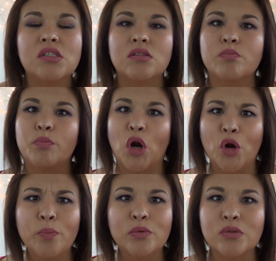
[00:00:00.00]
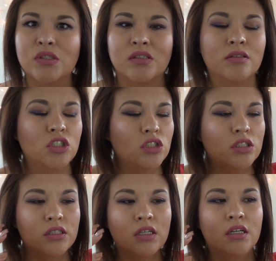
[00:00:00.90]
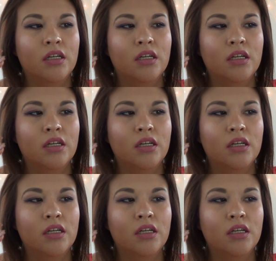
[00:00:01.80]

and purples, and just,